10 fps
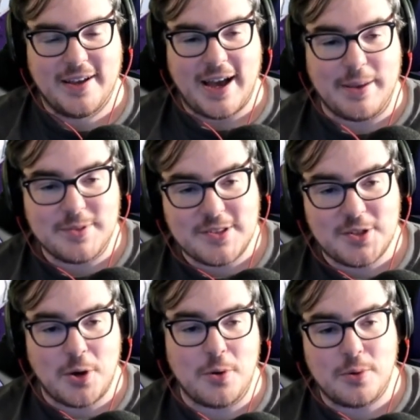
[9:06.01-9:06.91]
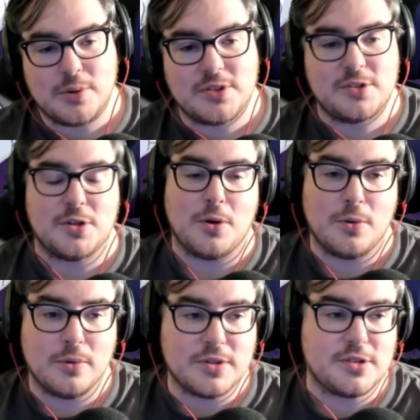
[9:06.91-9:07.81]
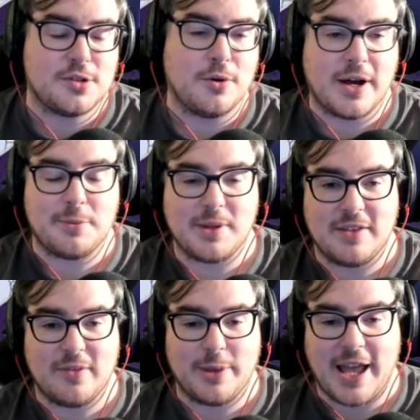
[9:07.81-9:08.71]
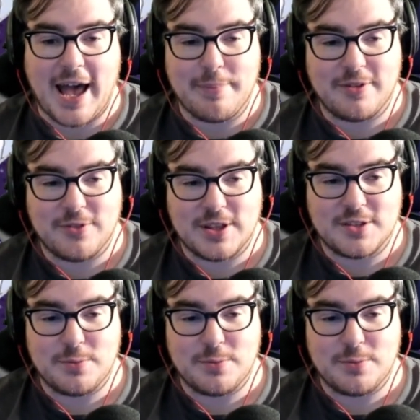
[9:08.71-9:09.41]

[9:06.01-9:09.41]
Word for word: I'm so unbelievably happy for this.